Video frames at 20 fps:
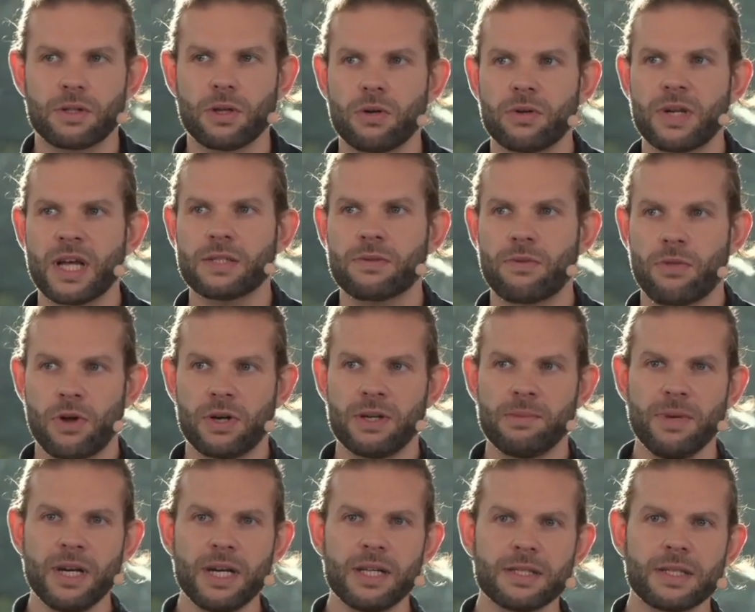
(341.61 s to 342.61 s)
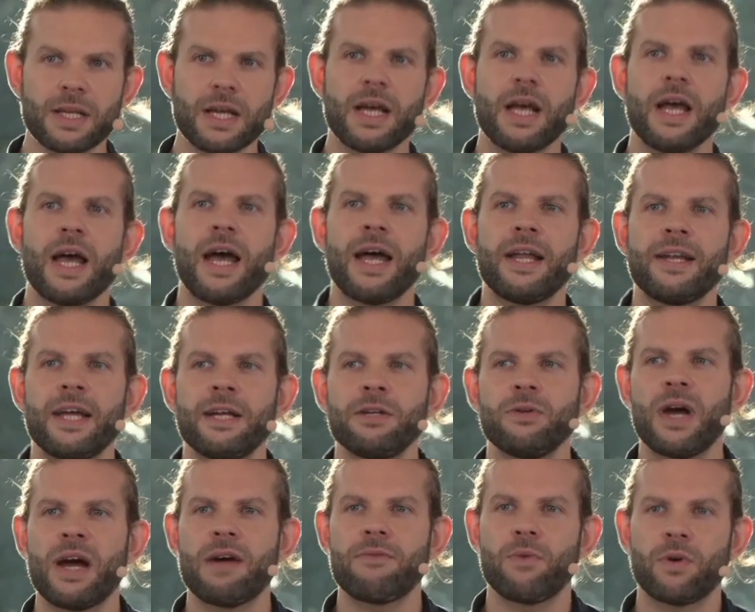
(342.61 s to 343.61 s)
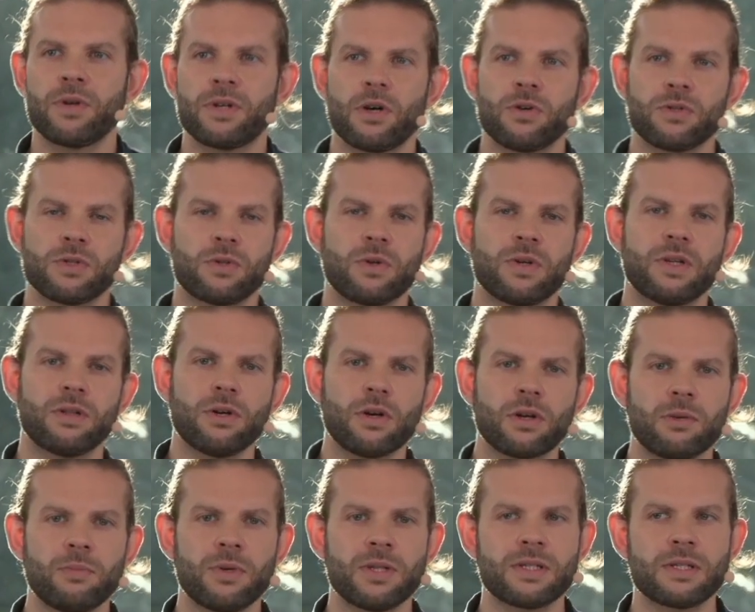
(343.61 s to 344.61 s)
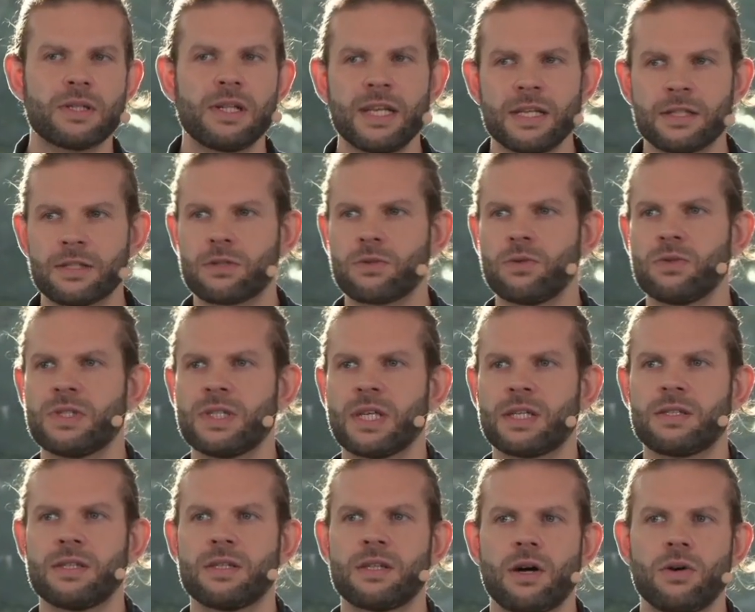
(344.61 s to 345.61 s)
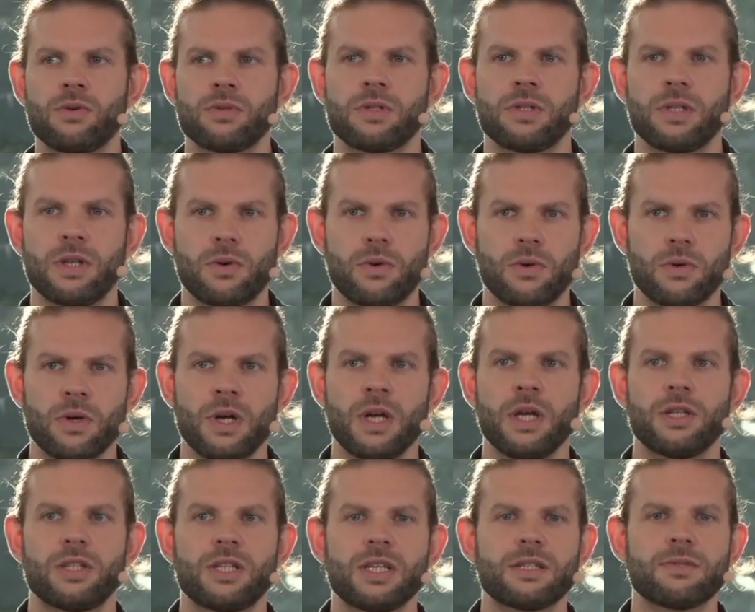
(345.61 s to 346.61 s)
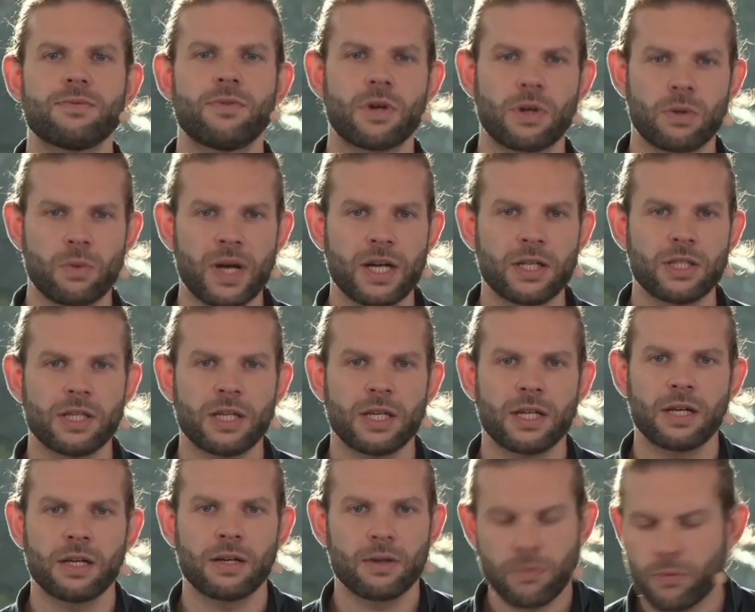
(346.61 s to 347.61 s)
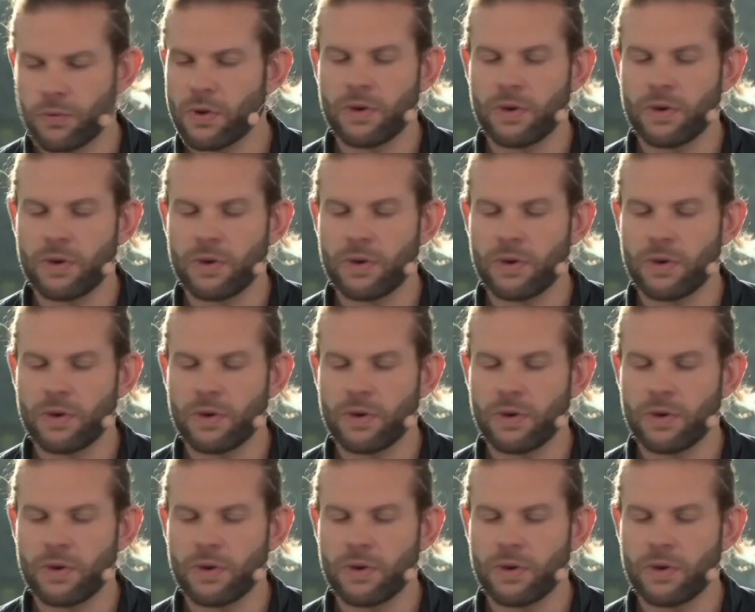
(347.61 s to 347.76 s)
So that's 30 minutes, and then you have 1,200 documents leads to 60,000 euro just for creating